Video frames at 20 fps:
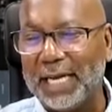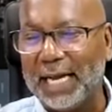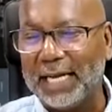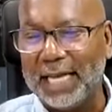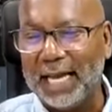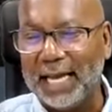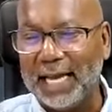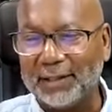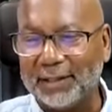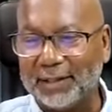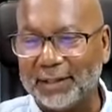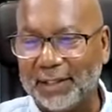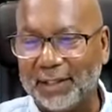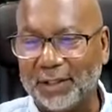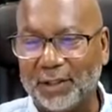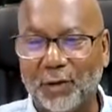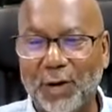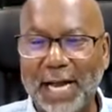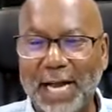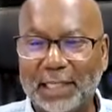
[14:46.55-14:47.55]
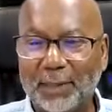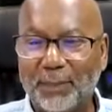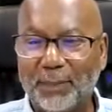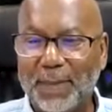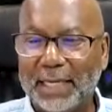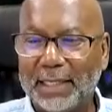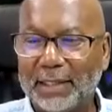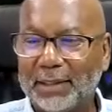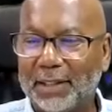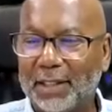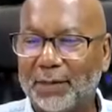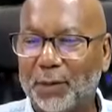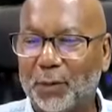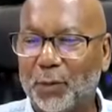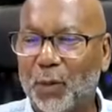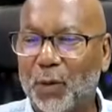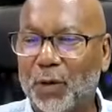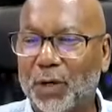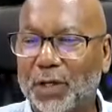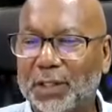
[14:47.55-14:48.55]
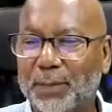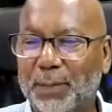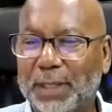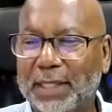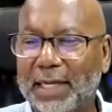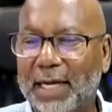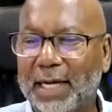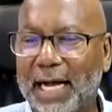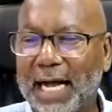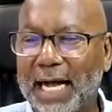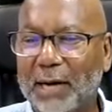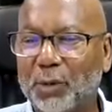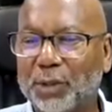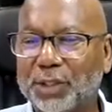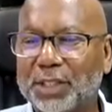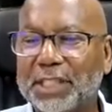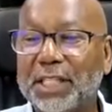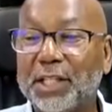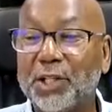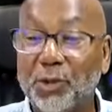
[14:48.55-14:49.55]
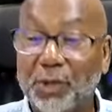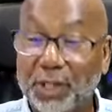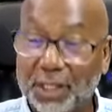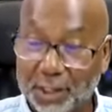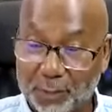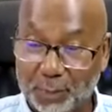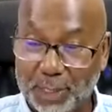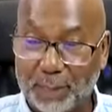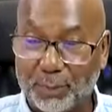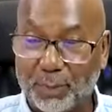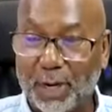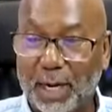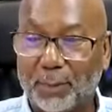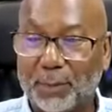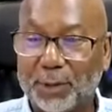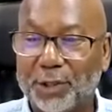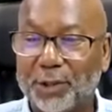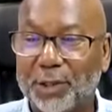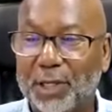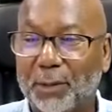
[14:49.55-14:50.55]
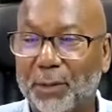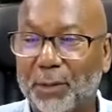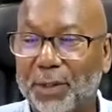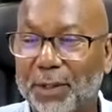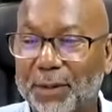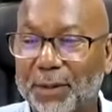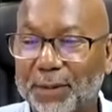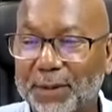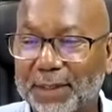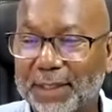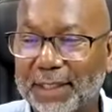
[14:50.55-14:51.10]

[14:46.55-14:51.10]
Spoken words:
I got distracted by the Dove Awards, but I will send you this one. I promise you I will.